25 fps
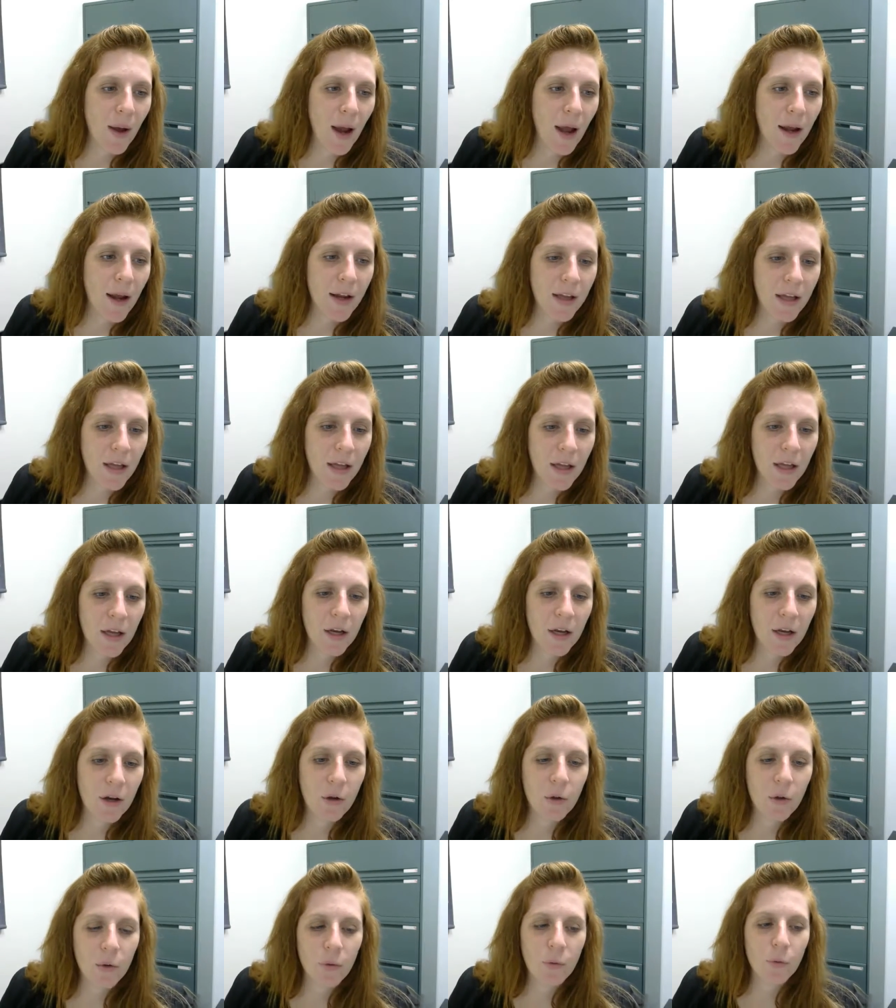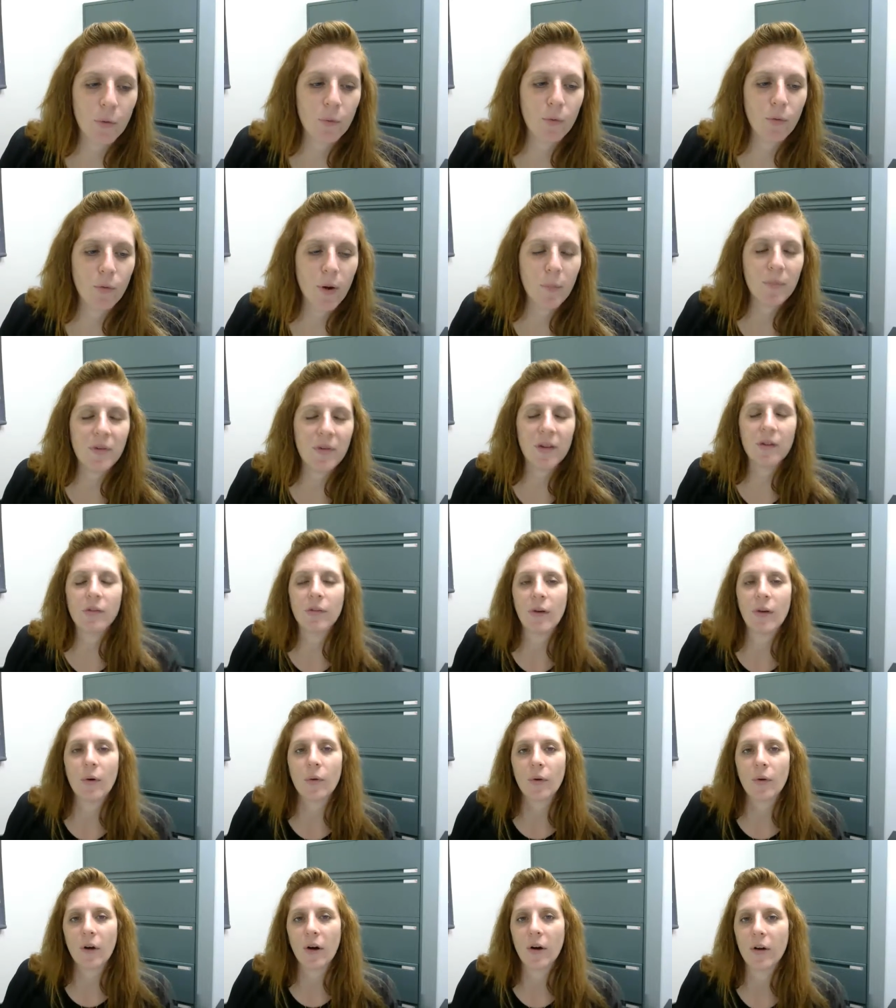I had a kid who ripped his
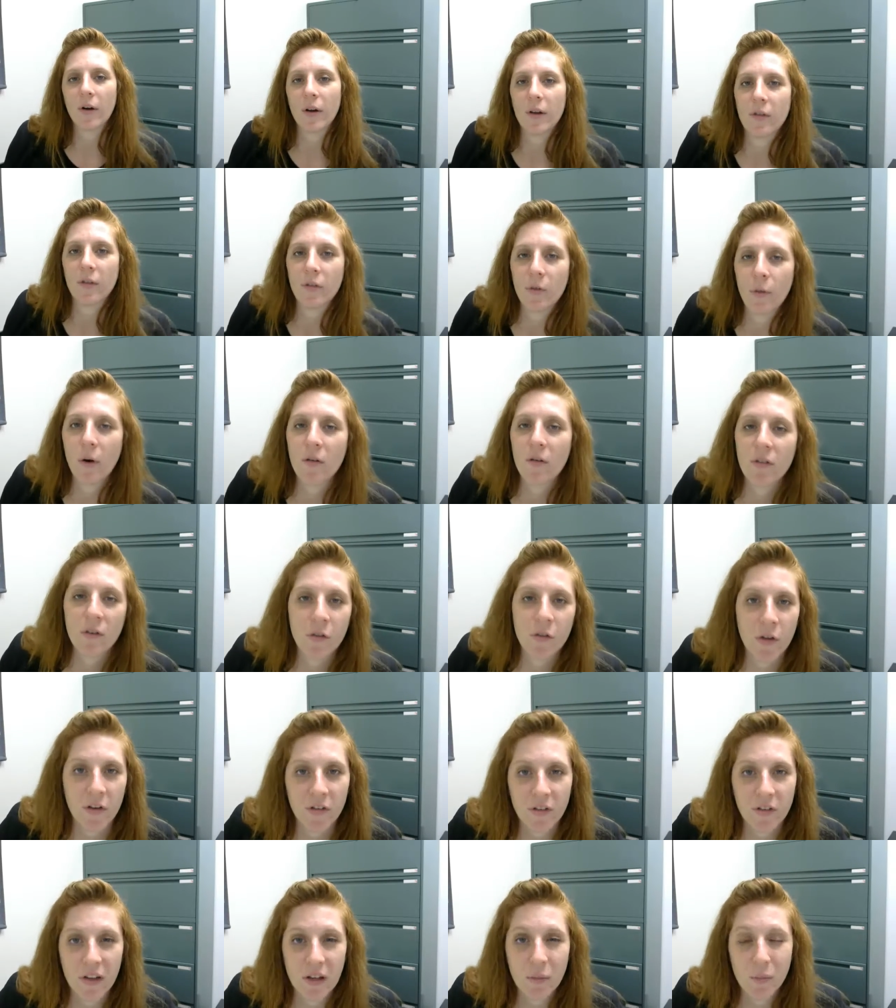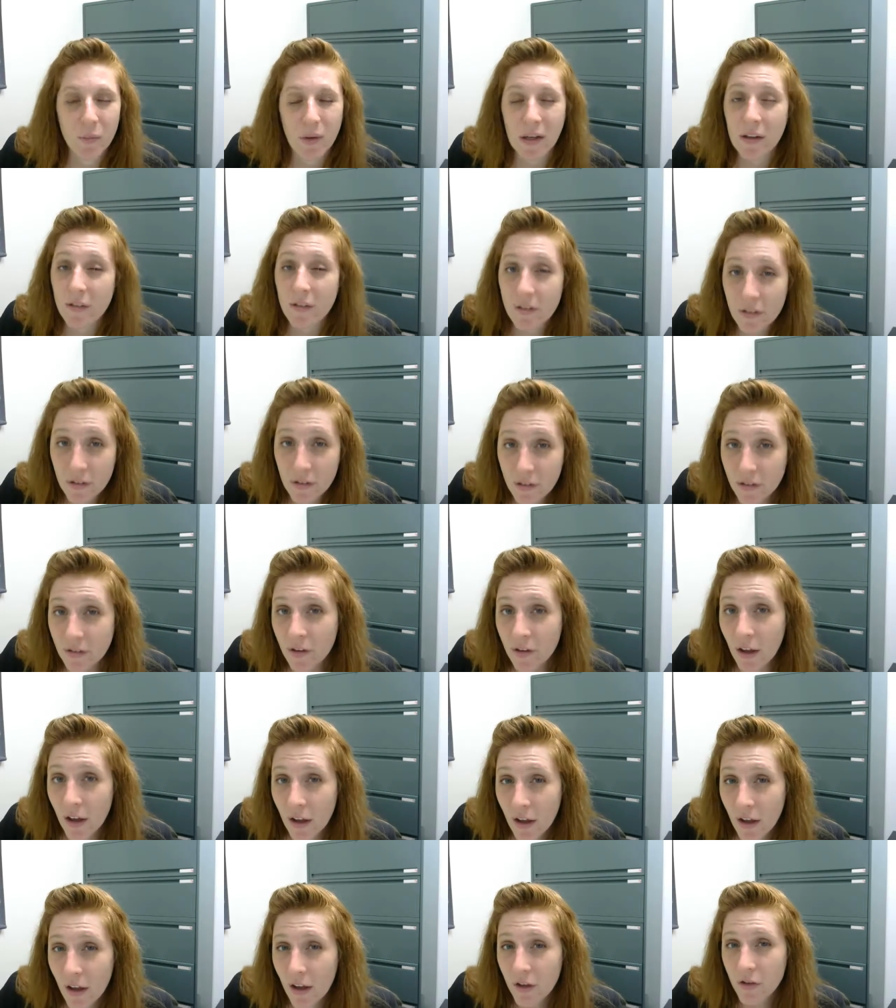note card into over 16 pieces
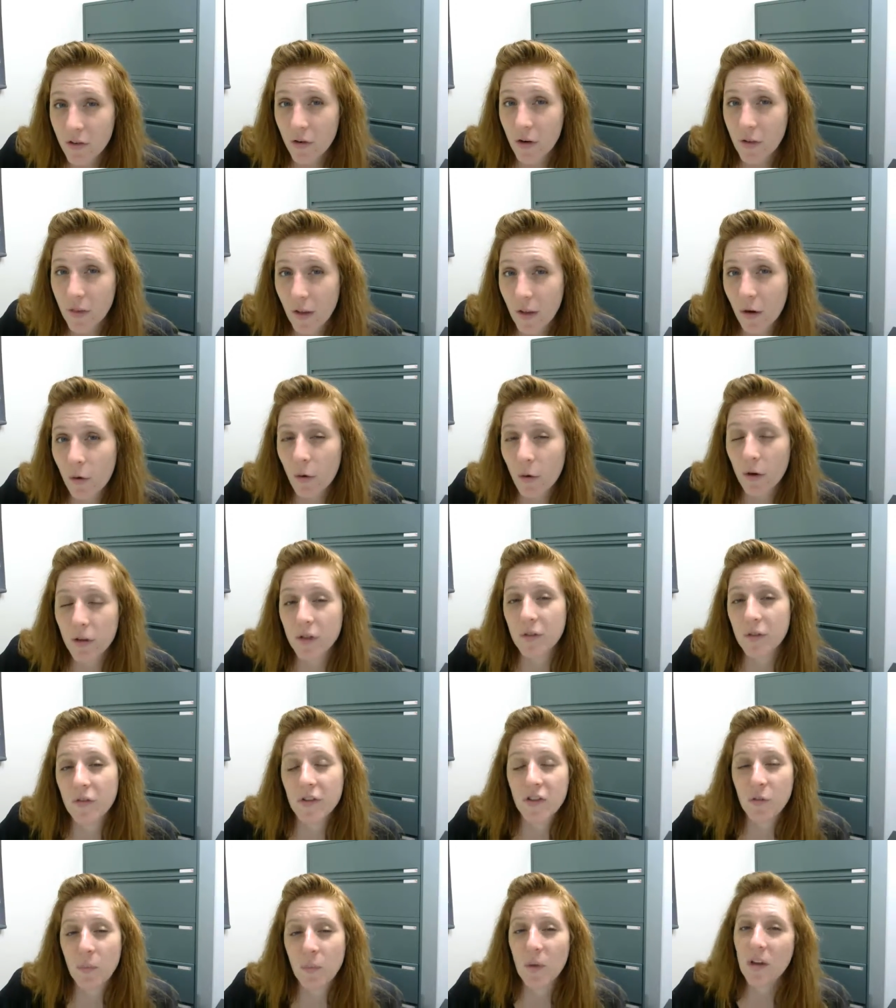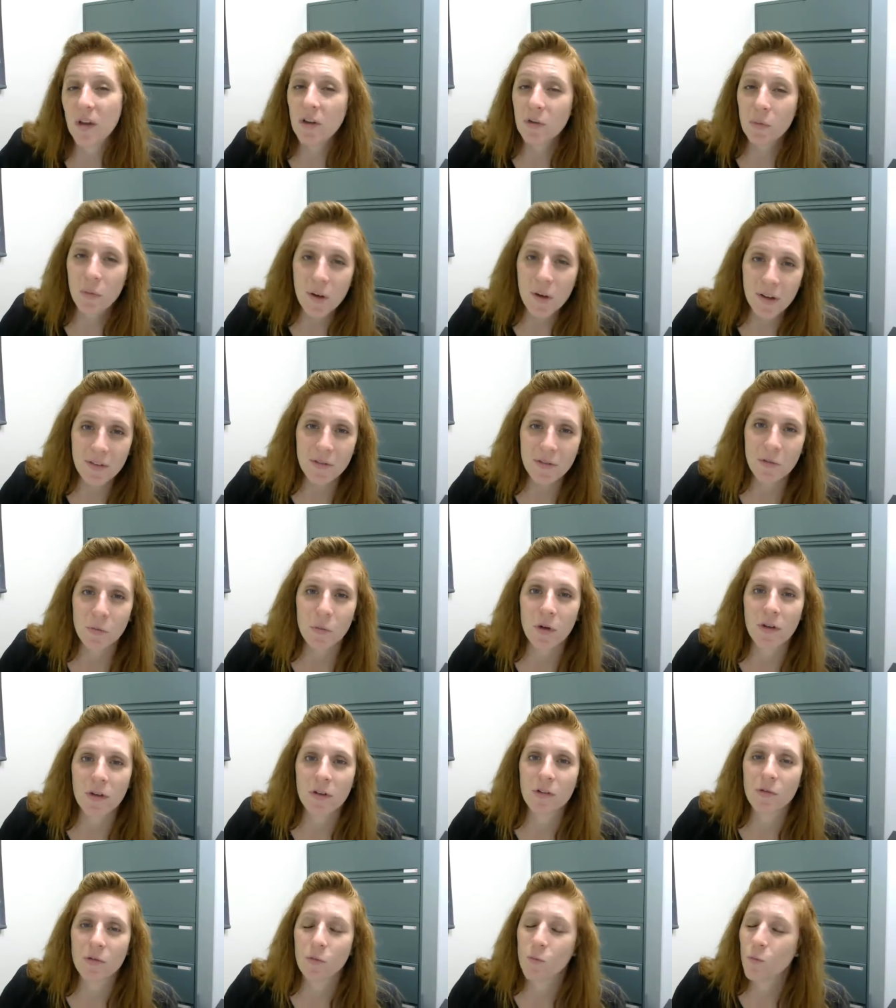during the course of a speech once,
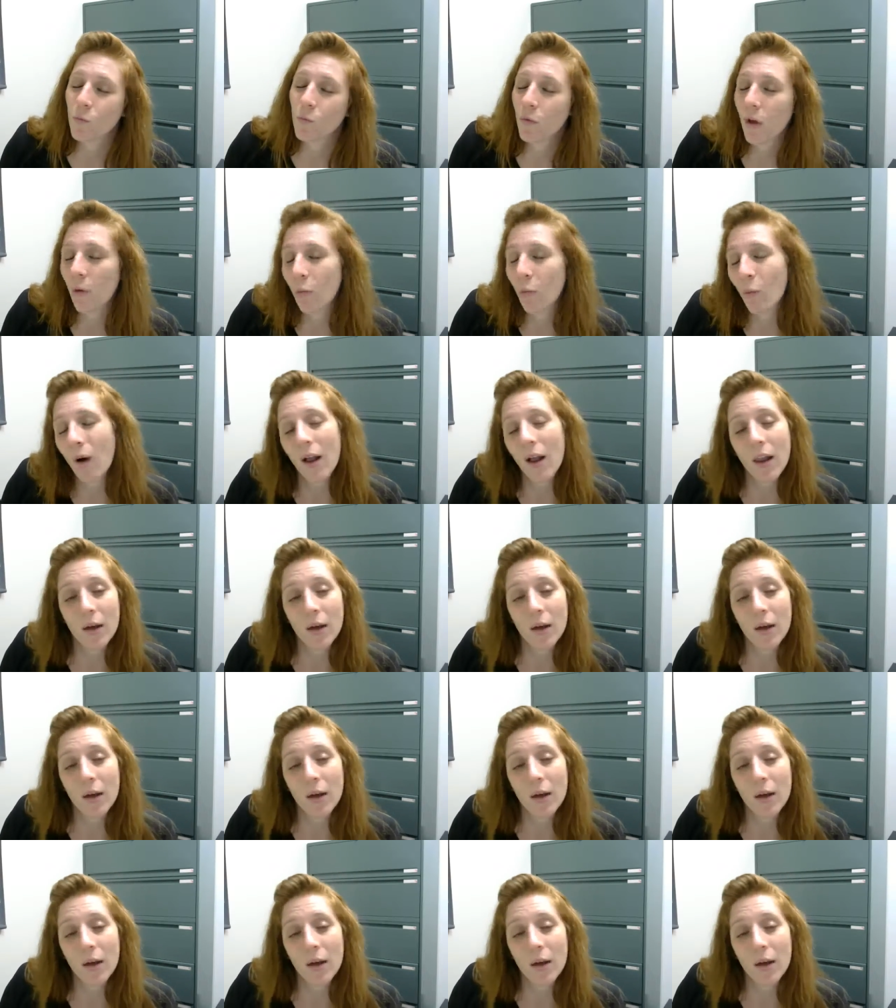which, while it